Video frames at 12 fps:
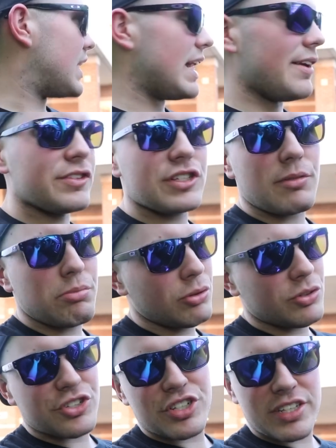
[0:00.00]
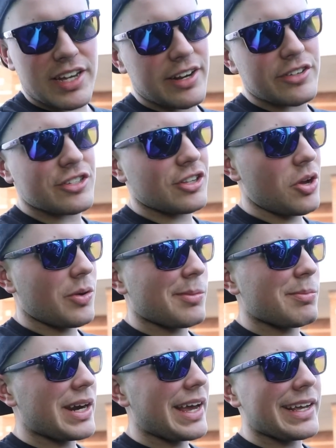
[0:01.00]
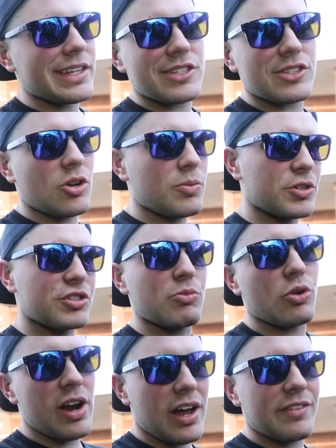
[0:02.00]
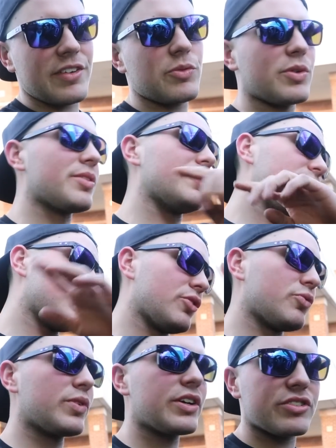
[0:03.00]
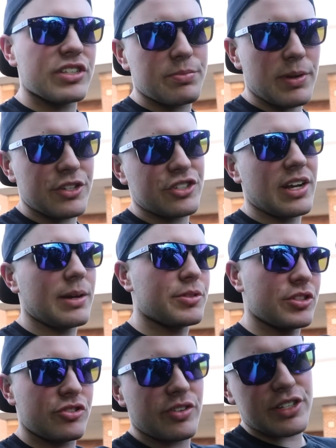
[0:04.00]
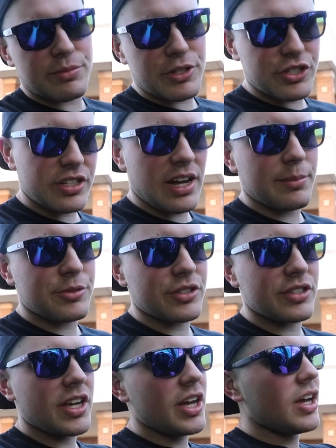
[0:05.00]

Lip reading: And if it's gonna pull it just a hair slower, but I get so much more out of it with the, you know, rear suspension options, transmission options,